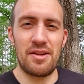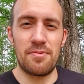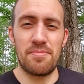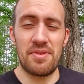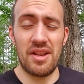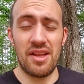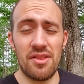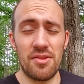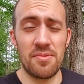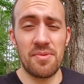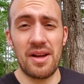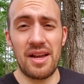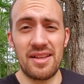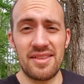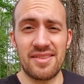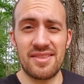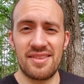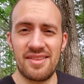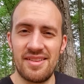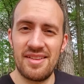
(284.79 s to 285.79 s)
But
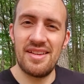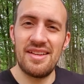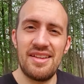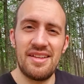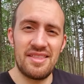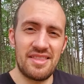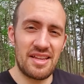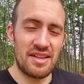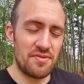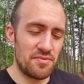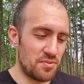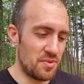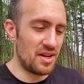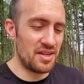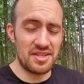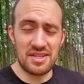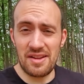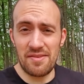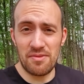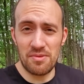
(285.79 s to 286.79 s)
otherwise, thanks for
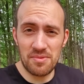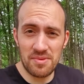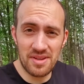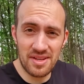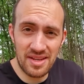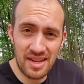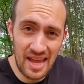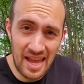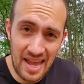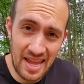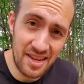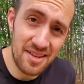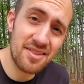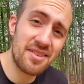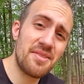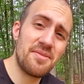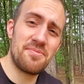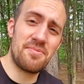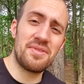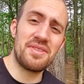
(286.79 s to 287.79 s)
watching everyone, and
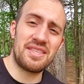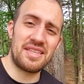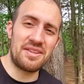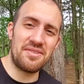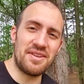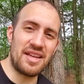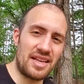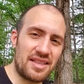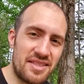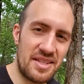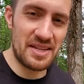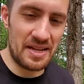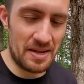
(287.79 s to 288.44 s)
we'll see you next time.